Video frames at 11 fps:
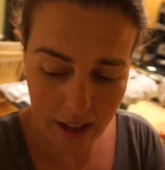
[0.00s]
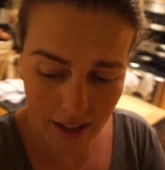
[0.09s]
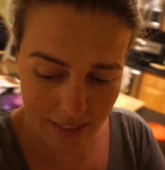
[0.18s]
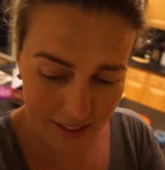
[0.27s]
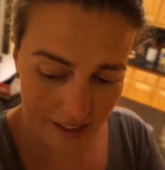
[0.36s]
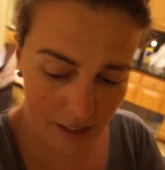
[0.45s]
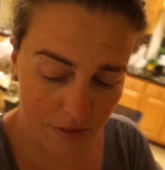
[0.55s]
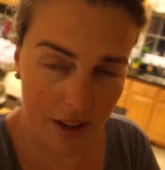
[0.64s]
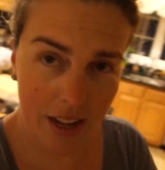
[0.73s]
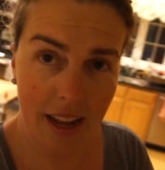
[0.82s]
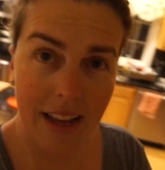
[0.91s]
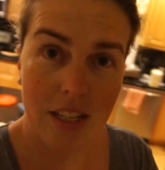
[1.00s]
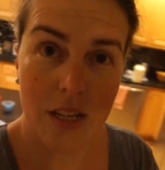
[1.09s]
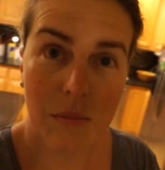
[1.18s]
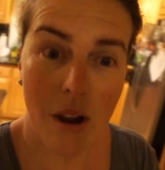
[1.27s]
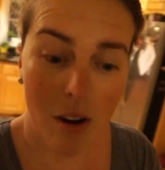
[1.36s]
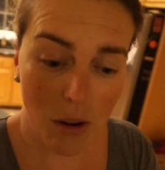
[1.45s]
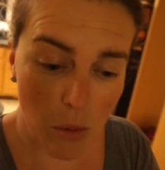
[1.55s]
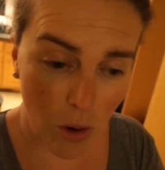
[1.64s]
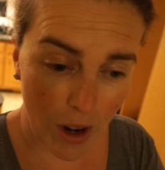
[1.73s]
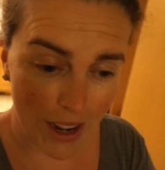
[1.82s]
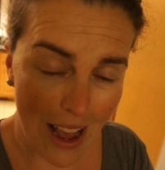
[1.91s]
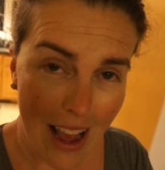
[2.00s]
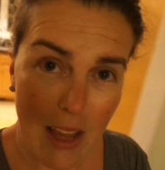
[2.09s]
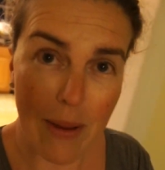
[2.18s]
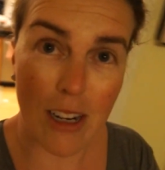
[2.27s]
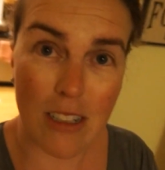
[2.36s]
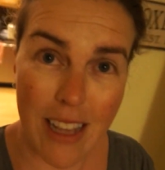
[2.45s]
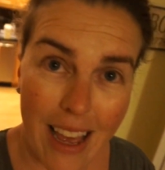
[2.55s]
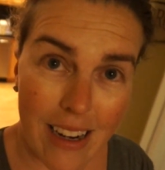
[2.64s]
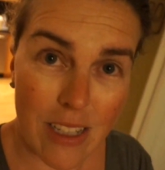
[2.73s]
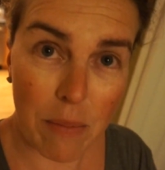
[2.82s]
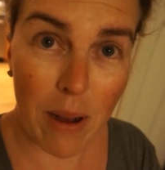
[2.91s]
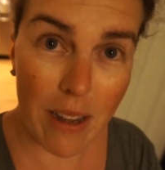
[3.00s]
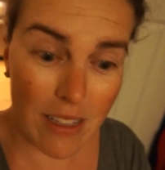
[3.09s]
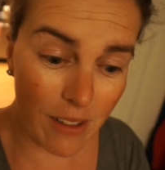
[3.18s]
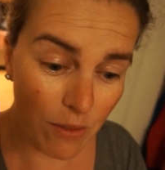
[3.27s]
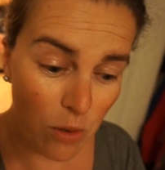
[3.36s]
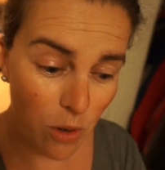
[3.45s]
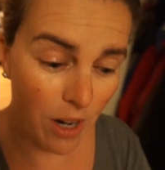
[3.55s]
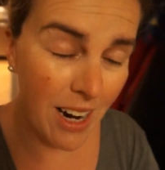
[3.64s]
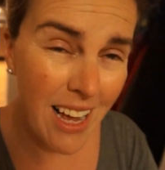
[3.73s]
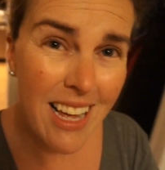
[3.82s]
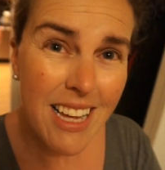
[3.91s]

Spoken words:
in the evening, and tomorrow morning I am actually headed to Boston for